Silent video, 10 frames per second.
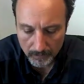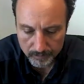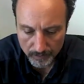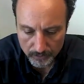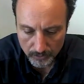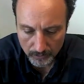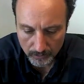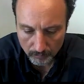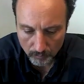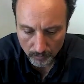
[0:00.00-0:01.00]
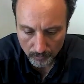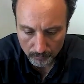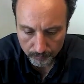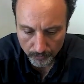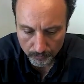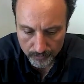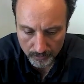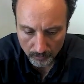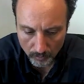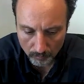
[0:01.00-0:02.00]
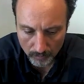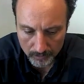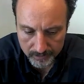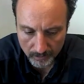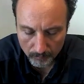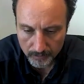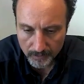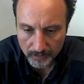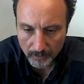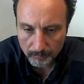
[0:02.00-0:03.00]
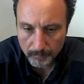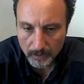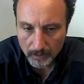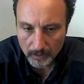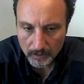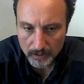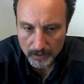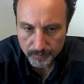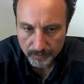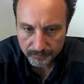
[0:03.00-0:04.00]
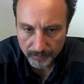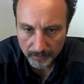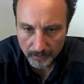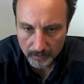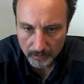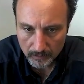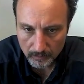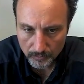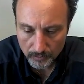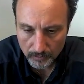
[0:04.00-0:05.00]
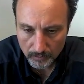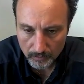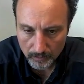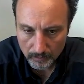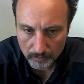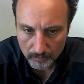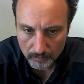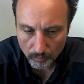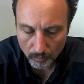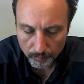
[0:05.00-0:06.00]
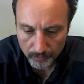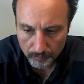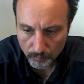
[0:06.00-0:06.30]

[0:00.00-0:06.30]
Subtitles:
especially the work on producing global ensemble DTM has been funded on the Earth OpenNet